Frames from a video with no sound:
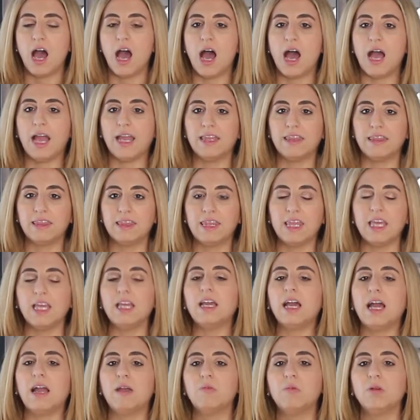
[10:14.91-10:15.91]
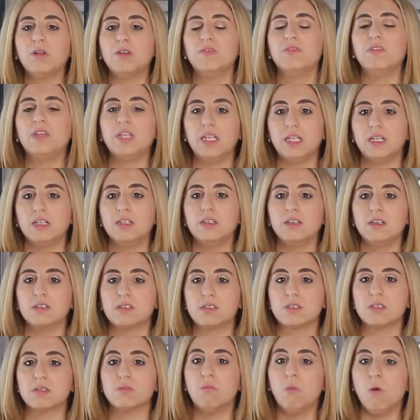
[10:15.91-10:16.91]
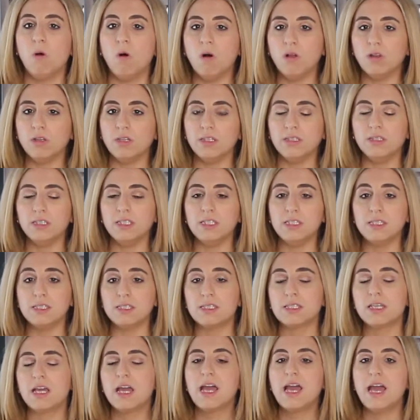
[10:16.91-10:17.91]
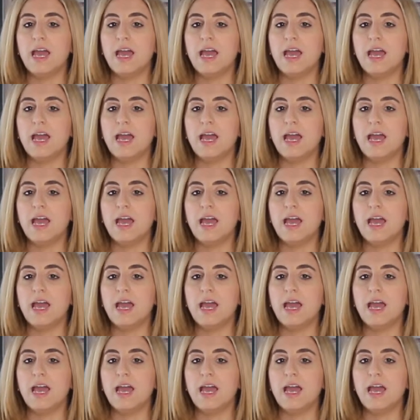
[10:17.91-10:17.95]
I think I would have needed a small in this.